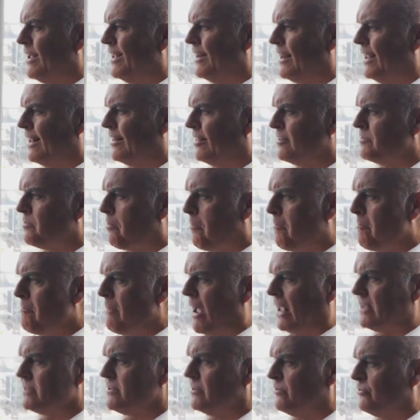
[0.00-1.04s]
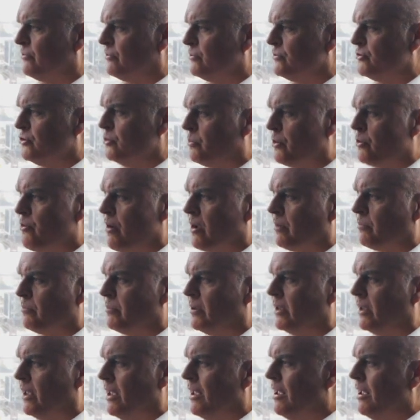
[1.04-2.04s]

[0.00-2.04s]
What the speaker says: He'd had this massive Super Rugby,